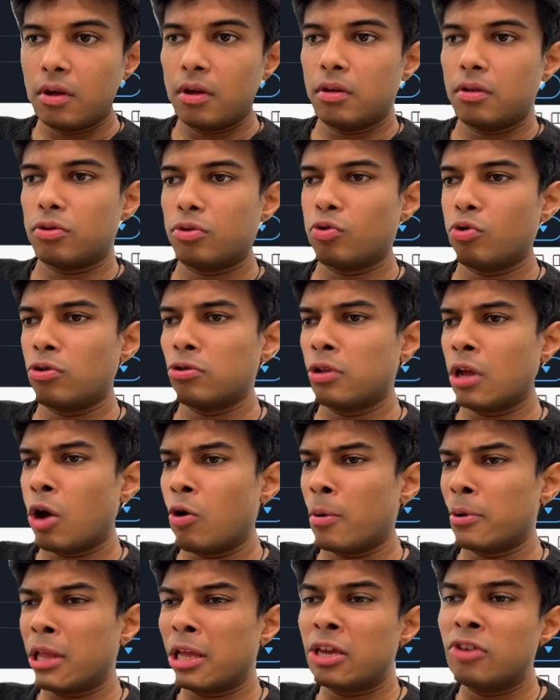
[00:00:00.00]
So now
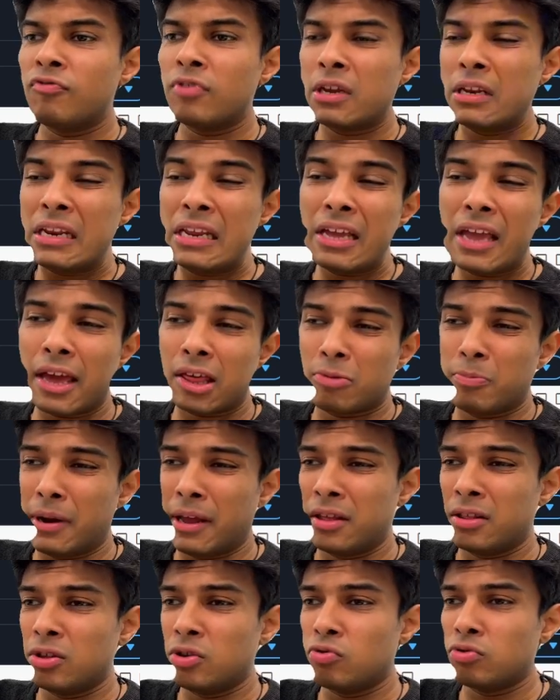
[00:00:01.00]
I'm gonna quickly
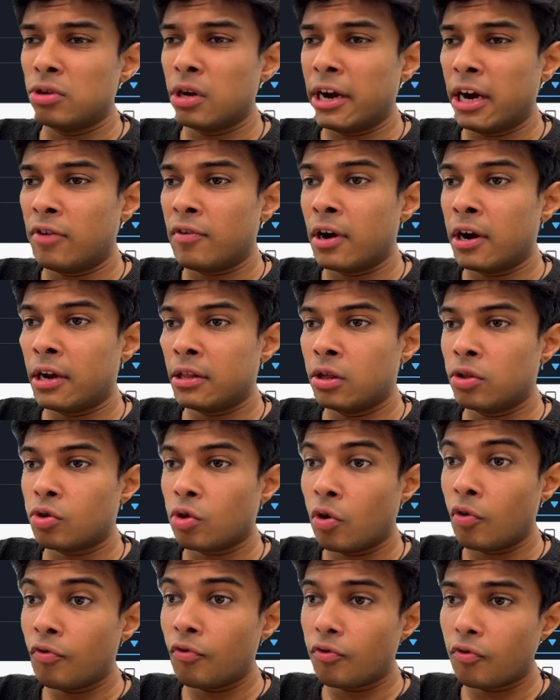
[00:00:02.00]
explain you the advantages
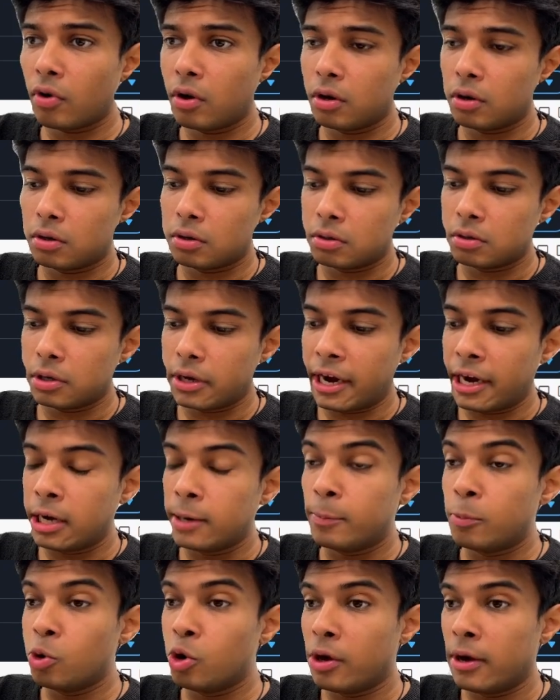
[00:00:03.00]
of
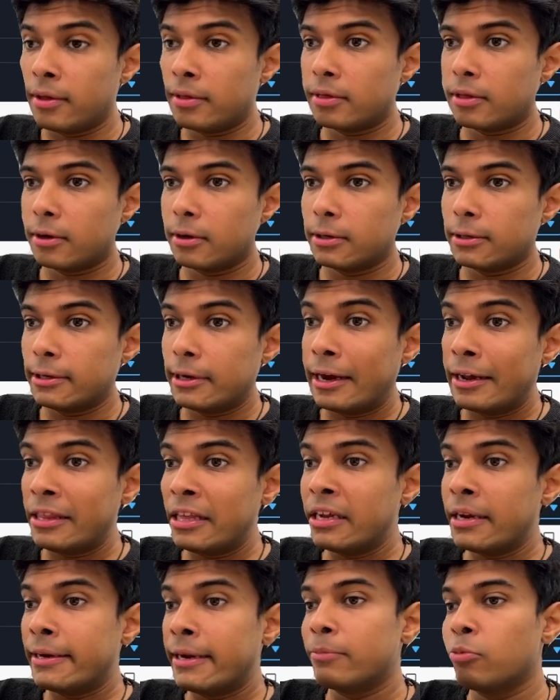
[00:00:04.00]
AWS,
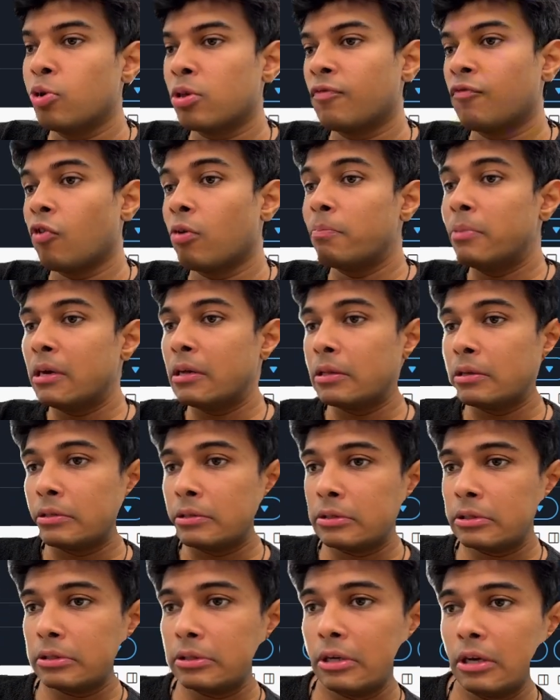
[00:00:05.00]
learning AWS for
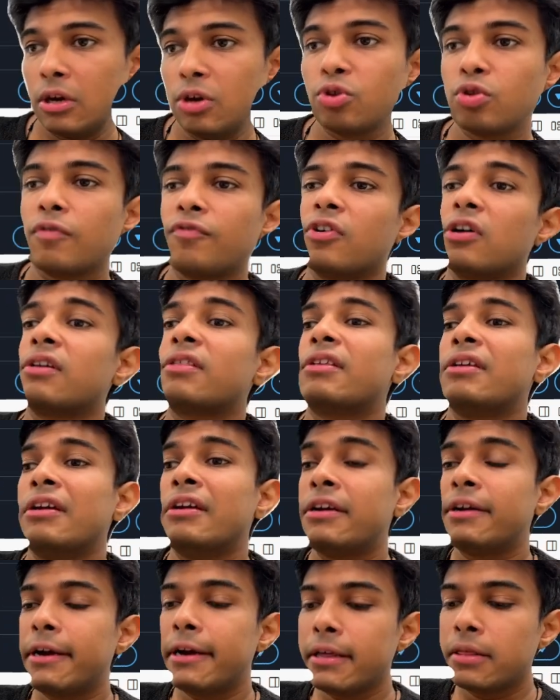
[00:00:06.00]
beginners. So first,
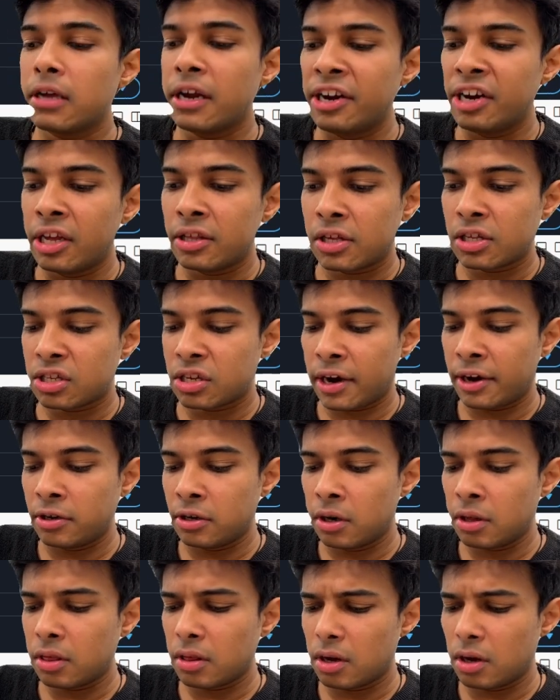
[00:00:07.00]
it is a industry
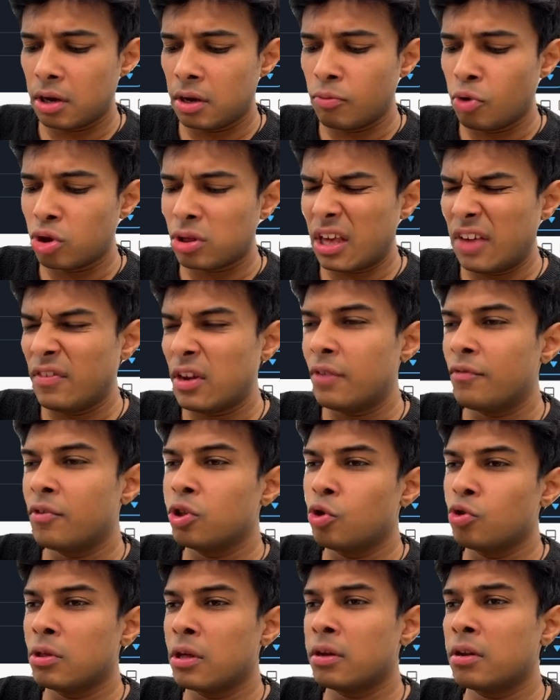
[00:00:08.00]
standards. Almost everyone
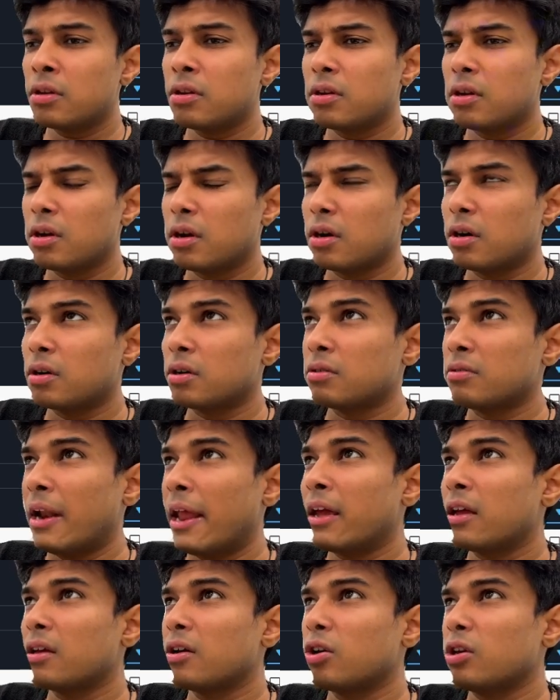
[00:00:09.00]
uses it.
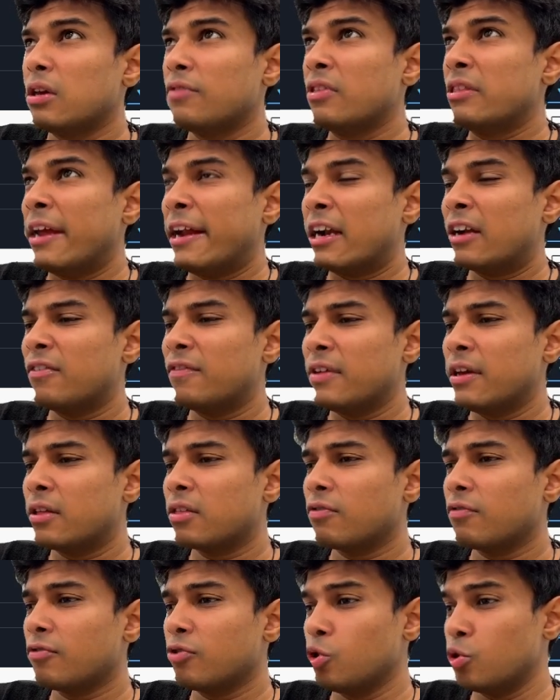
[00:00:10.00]
Like even
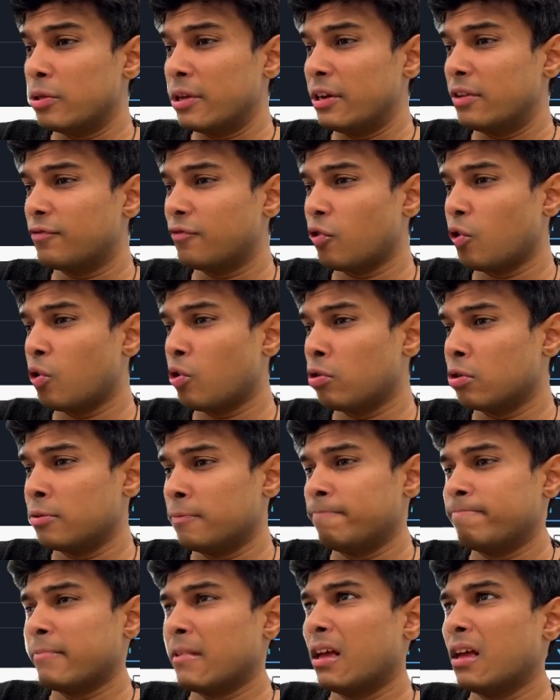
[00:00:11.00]
Netflix use it for
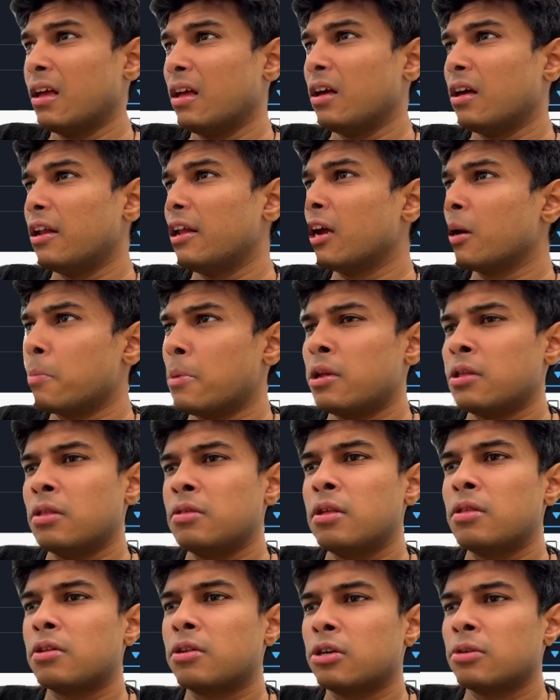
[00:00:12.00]
recommendation
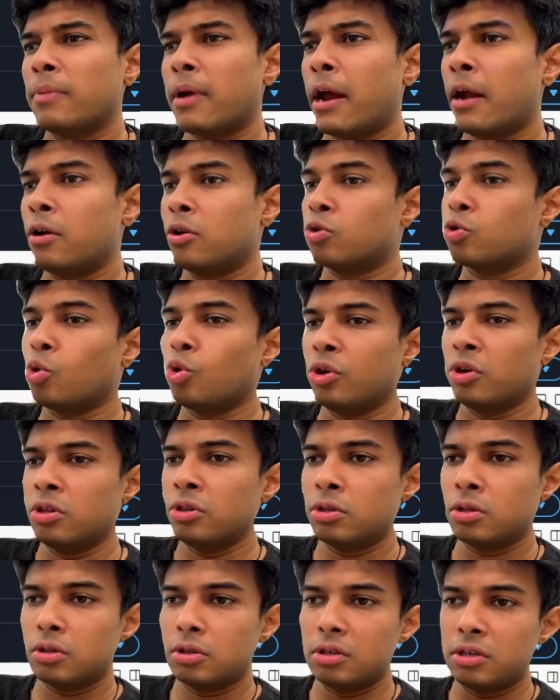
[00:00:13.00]
system and
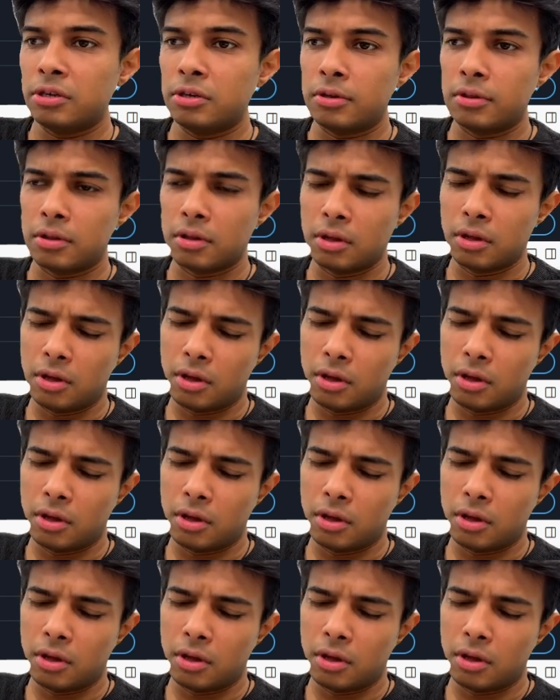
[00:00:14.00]
storage needs.